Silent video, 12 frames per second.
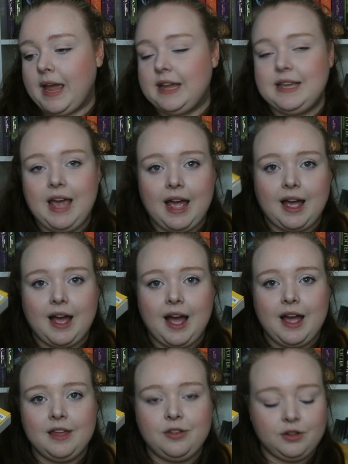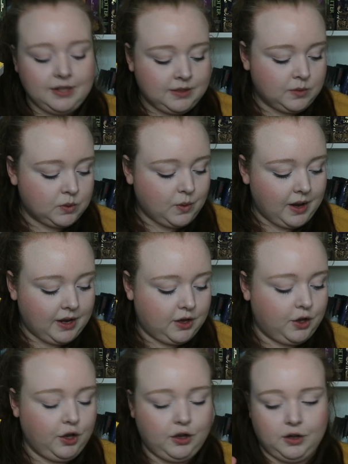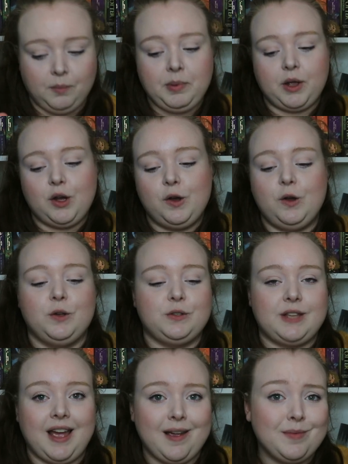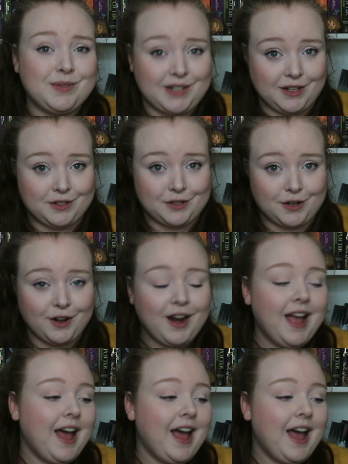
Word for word: Yeah, I thought this was quite cool because I'm ginger